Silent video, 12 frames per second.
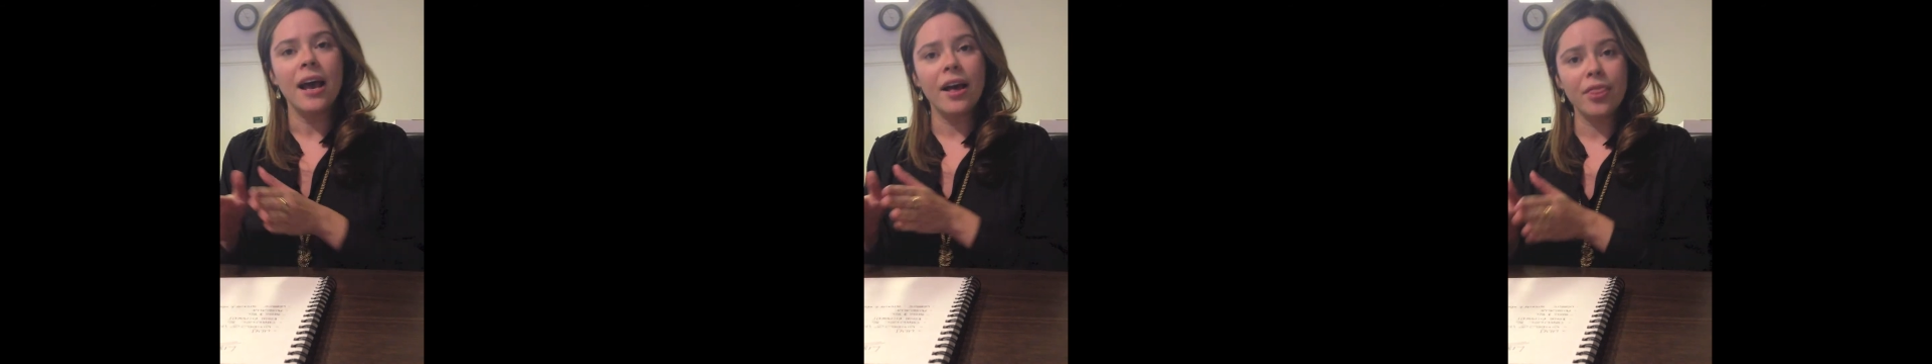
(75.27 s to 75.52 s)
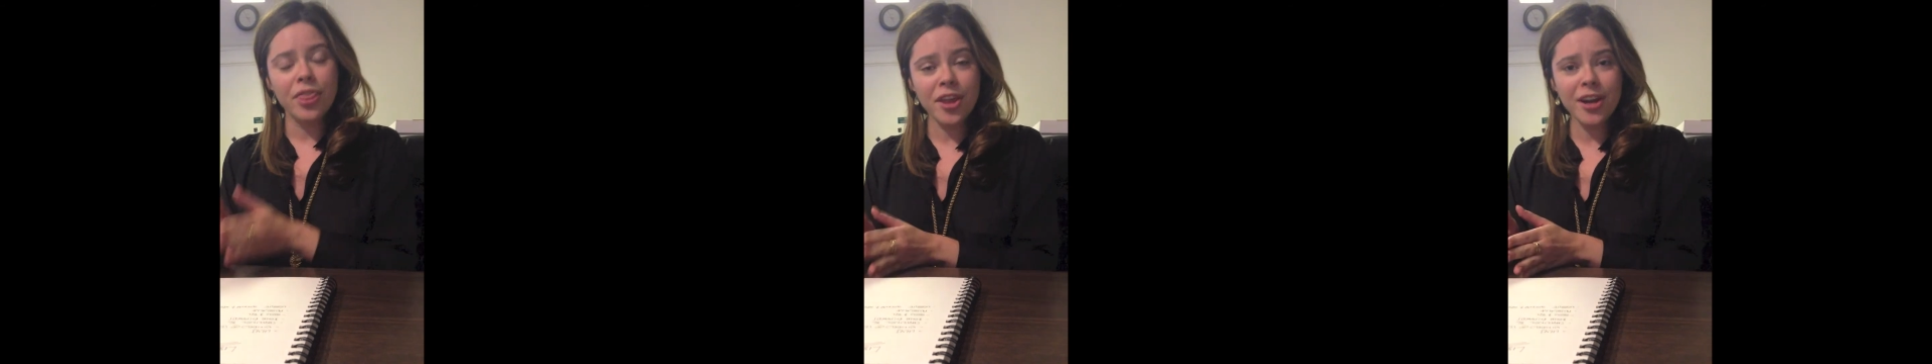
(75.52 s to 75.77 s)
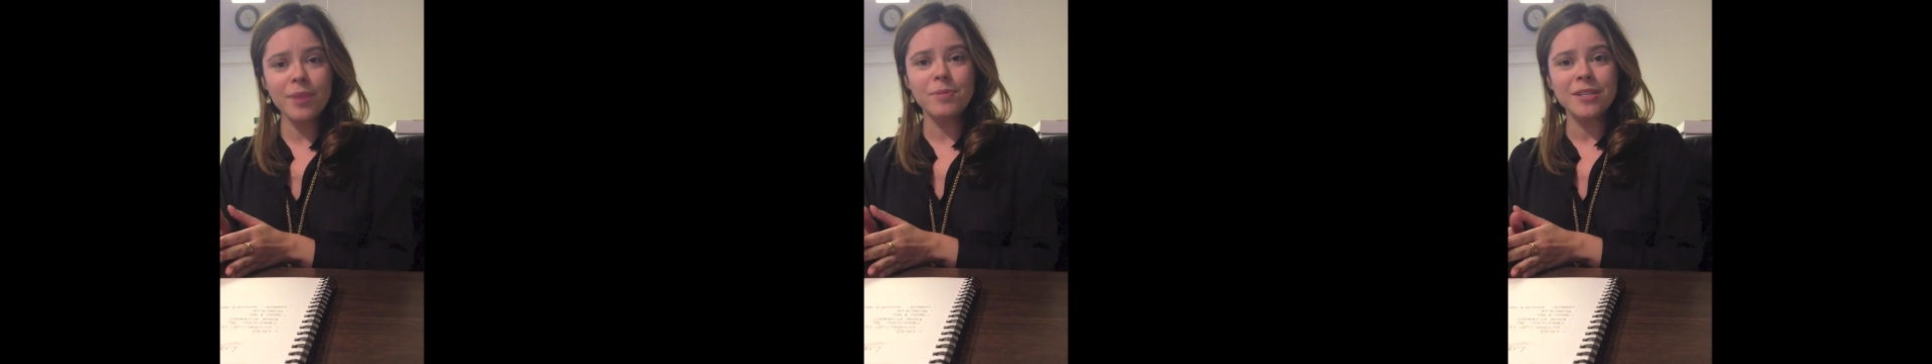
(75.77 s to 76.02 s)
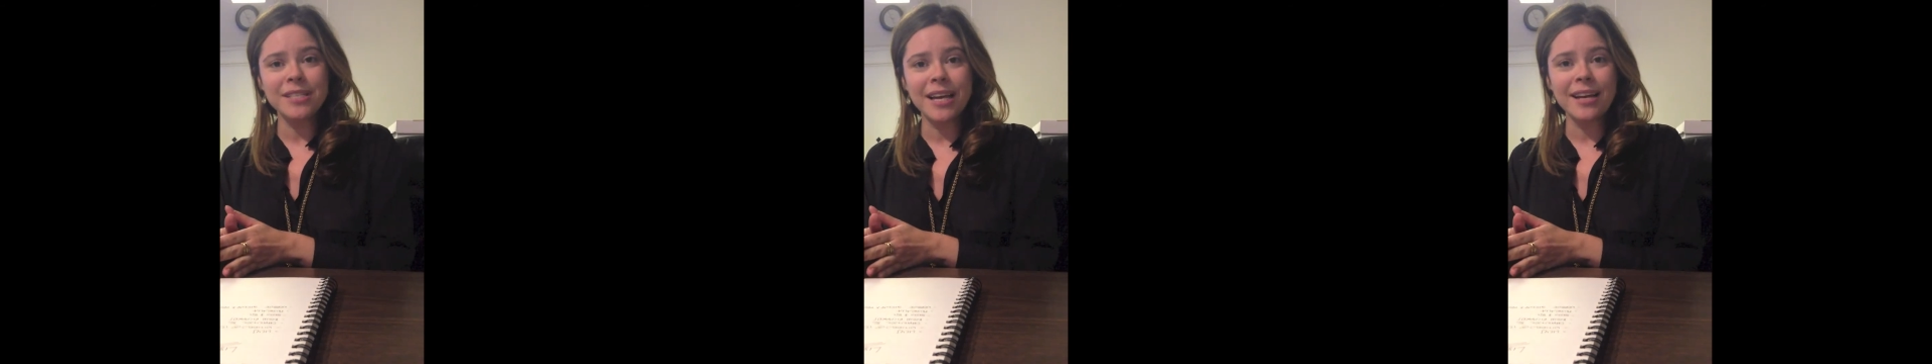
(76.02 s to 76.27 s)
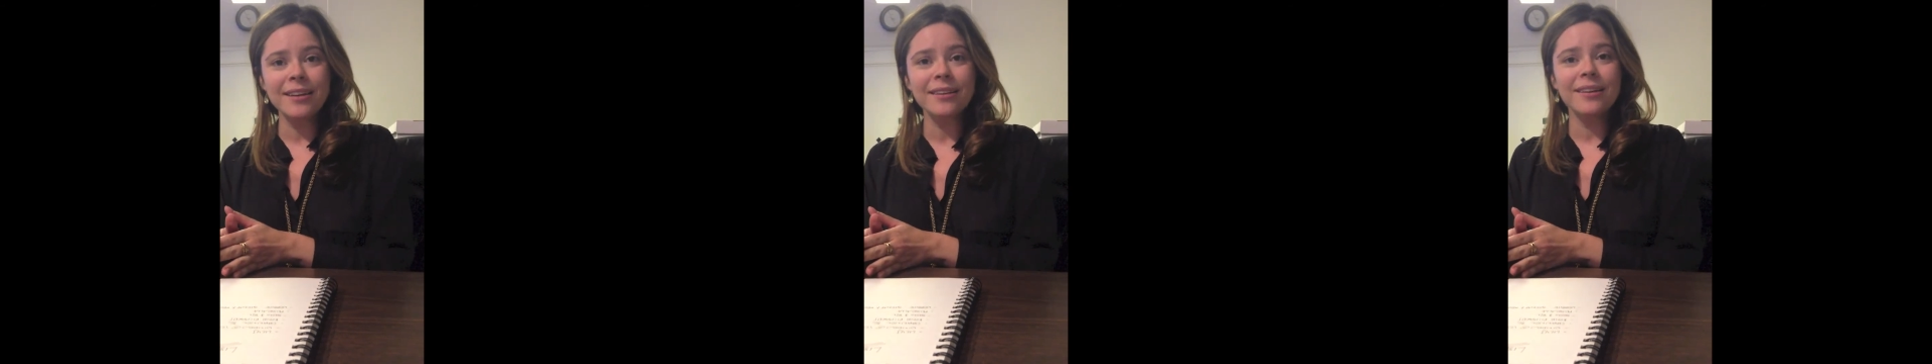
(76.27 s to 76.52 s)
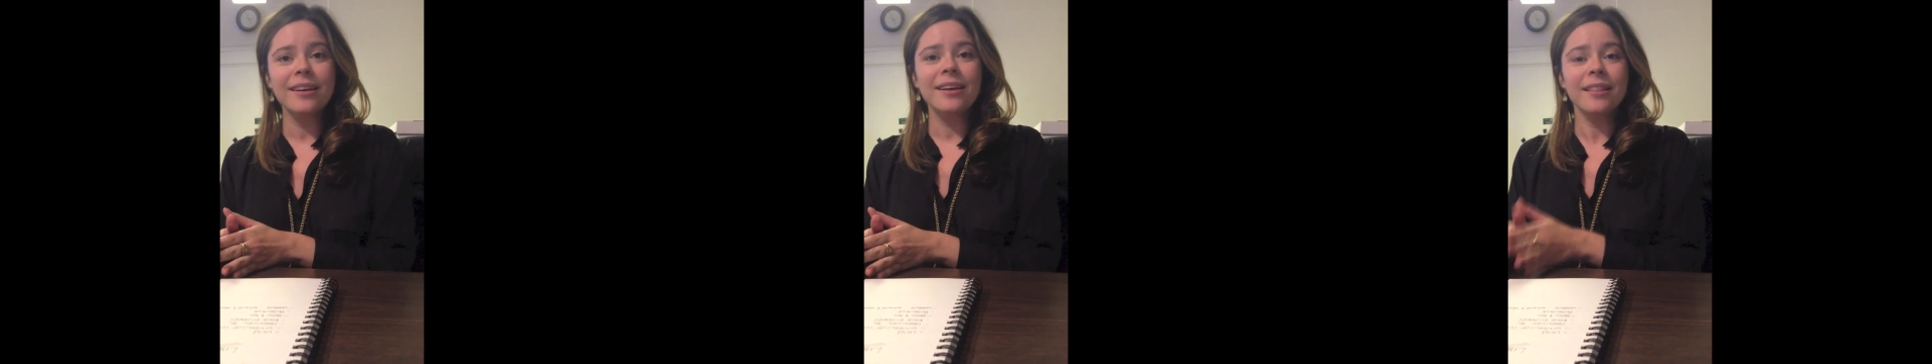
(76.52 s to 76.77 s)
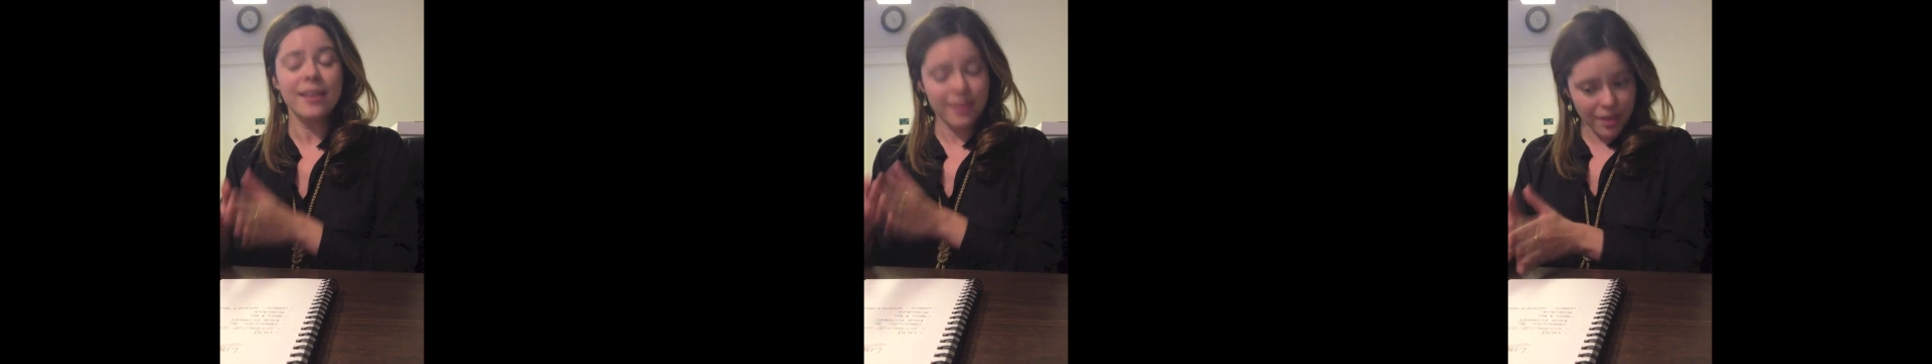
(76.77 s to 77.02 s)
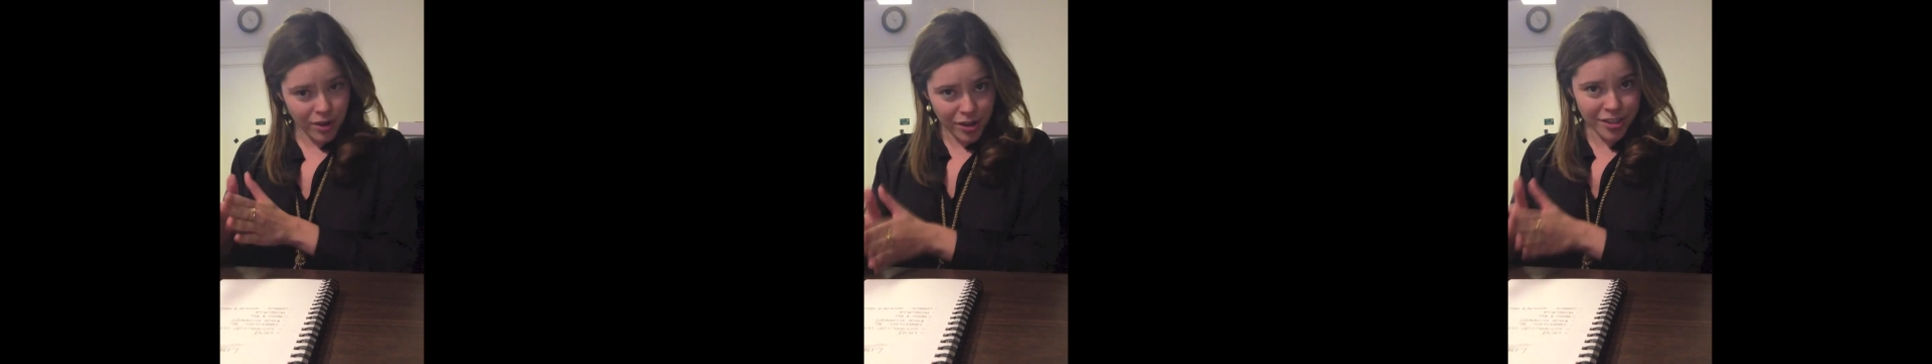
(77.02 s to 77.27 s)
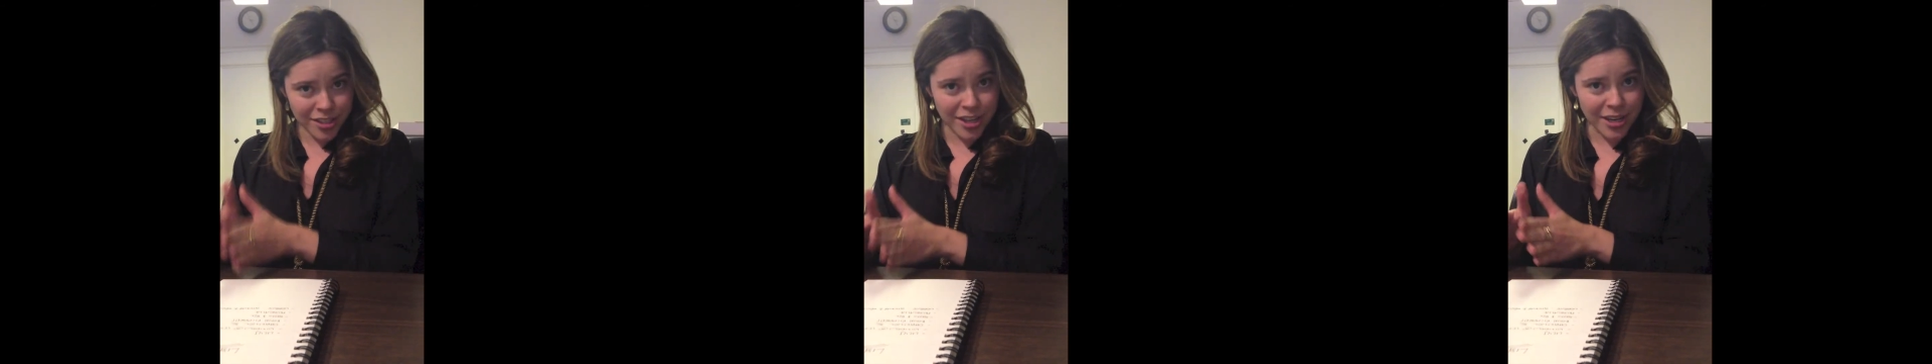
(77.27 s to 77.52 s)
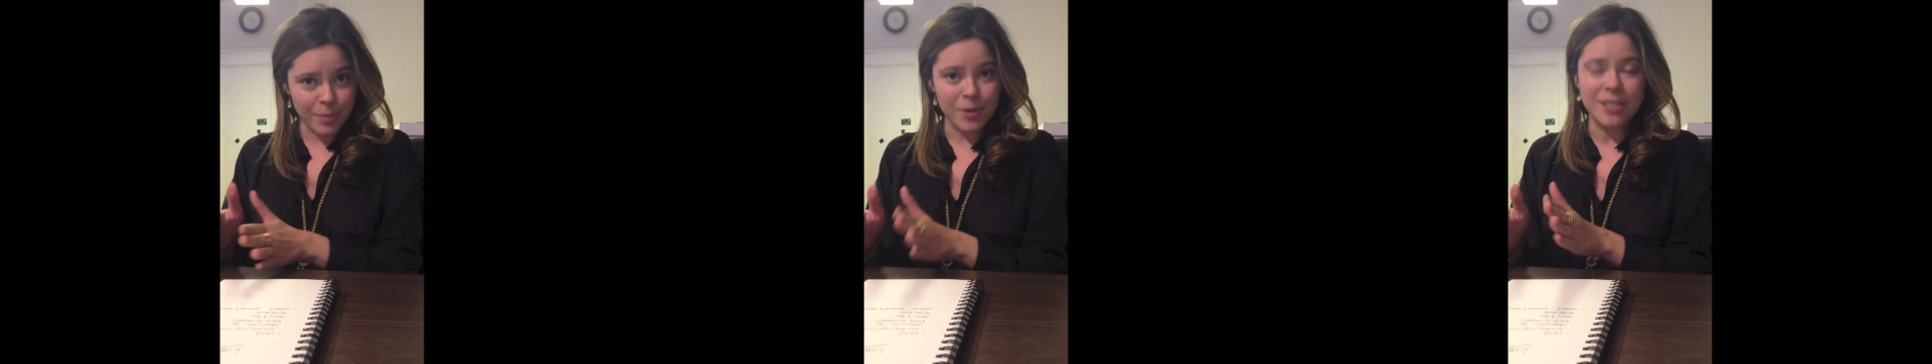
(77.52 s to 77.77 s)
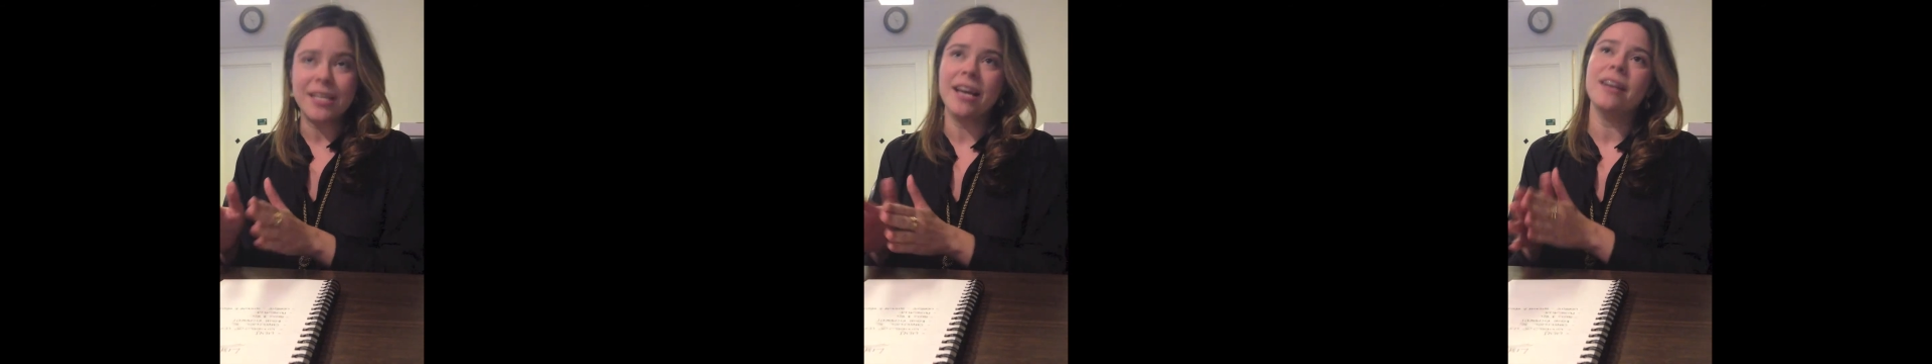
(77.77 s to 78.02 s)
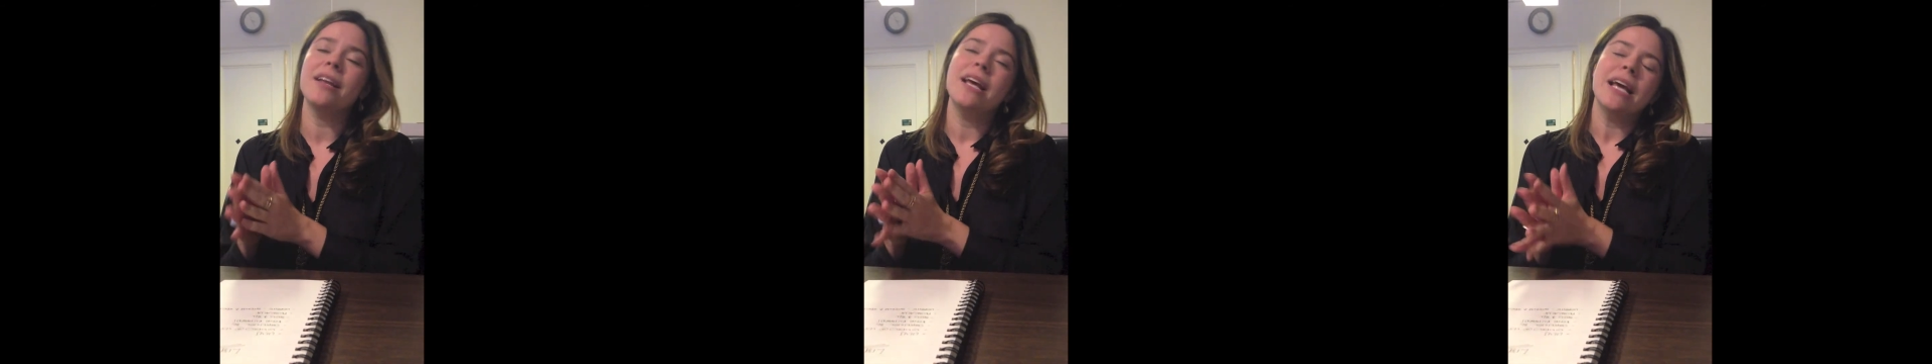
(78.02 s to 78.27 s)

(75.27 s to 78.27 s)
And 30%, the, the last 30%,